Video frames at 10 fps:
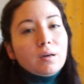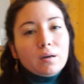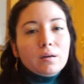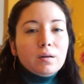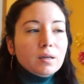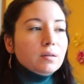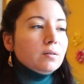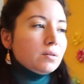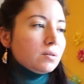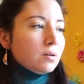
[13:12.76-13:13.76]
All right,
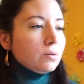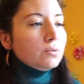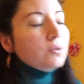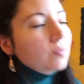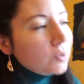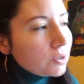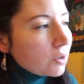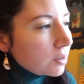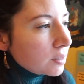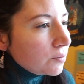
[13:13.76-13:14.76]
so two more
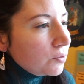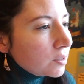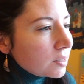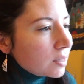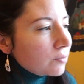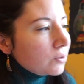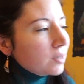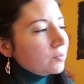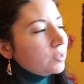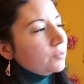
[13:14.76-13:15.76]
songs. It feels like
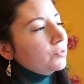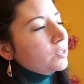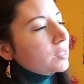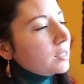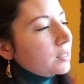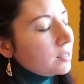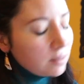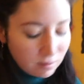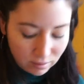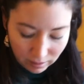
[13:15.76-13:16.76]
forever. It feels like it's
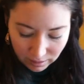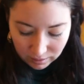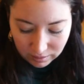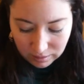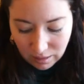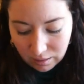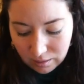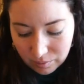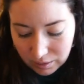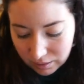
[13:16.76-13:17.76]
the end is not
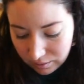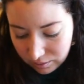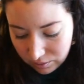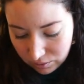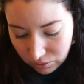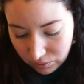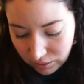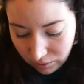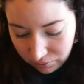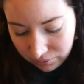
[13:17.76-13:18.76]
coming soon
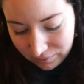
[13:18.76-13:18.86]
enough.